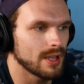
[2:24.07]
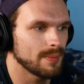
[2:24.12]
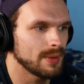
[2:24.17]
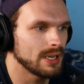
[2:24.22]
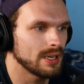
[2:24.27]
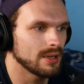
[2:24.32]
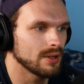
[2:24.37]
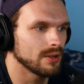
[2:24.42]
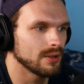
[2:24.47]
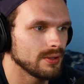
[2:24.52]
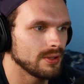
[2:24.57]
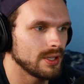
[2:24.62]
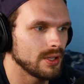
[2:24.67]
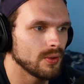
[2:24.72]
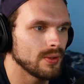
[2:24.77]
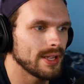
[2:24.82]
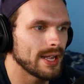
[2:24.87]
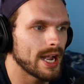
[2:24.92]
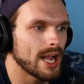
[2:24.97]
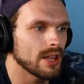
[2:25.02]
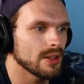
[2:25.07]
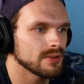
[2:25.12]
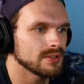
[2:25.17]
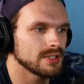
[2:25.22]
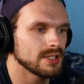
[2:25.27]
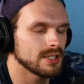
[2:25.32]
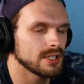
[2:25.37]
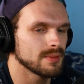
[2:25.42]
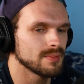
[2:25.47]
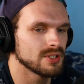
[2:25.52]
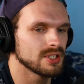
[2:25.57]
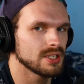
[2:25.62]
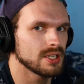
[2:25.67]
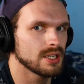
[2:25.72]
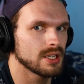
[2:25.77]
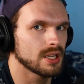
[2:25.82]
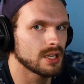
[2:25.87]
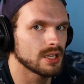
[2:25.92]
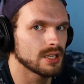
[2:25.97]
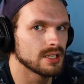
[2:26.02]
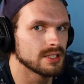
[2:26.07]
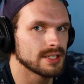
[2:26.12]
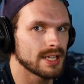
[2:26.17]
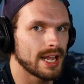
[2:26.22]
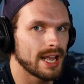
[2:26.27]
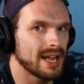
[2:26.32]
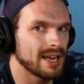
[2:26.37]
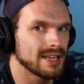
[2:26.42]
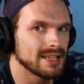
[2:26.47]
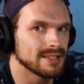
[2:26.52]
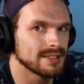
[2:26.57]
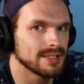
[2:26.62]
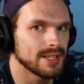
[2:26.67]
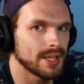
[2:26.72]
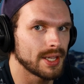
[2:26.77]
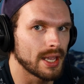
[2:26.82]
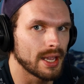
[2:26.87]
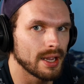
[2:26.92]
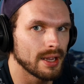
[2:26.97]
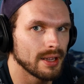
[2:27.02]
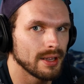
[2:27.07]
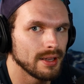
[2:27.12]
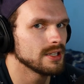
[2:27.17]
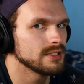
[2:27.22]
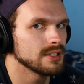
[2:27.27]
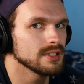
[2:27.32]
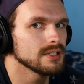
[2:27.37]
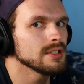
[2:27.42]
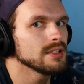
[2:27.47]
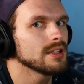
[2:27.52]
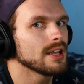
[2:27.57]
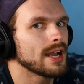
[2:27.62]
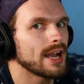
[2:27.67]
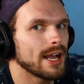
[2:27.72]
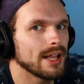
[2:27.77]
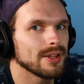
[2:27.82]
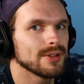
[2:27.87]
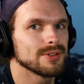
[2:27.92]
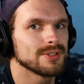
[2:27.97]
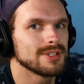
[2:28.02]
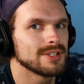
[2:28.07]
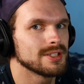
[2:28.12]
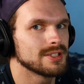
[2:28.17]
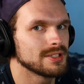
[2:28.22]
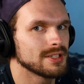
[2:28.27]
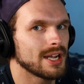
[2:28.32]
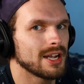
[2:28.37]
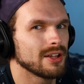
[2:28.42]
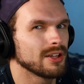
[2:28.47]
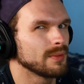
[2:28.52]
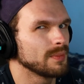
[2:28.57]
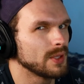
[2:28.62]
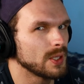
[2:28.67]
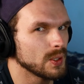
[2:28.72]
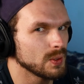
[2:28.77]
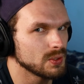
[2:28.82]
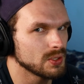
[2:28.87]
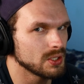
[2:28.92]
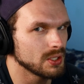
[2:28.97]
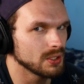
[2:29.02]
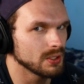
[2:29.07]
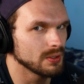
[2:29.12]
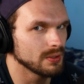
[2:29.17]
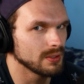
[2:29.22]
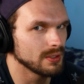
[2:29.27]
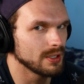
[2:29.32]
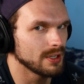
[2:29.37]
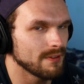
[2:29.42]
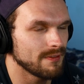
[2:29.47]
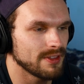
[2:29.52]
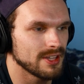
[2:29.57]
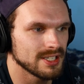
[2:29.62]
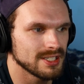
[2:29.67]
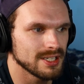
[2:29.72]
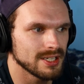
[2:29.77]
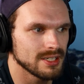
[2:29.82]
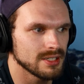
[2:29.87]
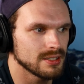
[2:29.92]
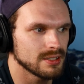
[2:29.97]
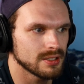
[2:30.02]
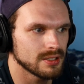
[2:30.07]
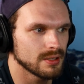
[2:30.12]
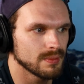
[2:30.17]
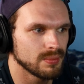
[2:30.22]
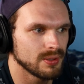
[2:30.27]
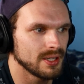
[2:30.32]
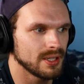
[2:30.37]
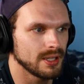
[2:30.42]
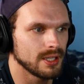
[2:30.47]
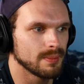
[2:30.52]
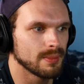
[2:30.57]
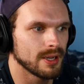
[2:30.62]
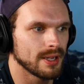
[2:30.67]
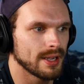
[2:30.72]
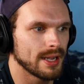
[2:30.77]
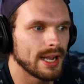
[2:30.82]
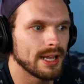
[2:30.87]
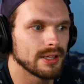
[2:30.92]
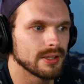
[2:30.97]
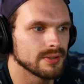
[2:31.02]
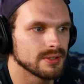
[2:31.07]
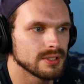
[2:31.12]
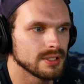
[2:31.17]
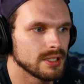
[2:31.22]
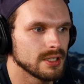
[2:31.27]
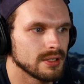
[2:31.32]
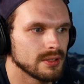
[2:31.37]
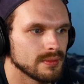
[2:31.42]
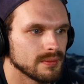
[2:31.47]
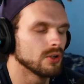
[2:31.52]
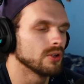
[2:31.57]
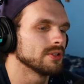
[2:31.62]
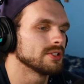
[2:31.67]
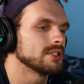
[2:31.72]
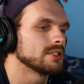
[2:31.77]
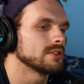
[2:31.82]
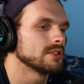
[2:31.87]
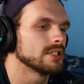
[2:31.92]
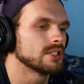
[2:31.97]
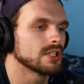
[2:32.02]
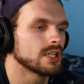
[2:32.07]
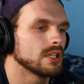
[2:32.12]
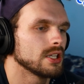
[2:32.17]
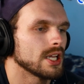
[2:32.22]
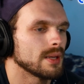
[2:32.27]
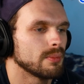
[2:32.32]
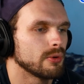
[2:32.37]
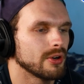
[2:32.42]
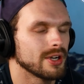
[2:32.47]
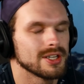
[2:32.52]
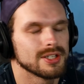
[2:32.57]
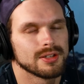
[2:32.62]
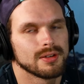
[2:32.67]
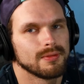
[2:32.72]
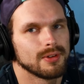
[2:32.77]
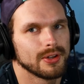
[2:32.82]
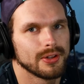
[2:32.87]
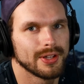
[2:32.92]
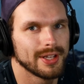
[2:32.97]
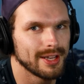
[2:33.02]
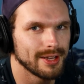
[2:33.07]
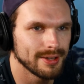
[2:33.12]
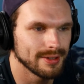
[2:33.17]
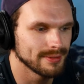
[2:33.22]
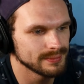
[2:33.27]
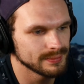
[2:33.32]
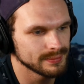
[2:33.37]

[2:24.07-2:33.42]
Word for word: I mean, the only Halocene I'm seeing is Addie singing. This isn't the Halocene style I'm used to. If this is completely by Halocene, well, it's it's a collaboration, really.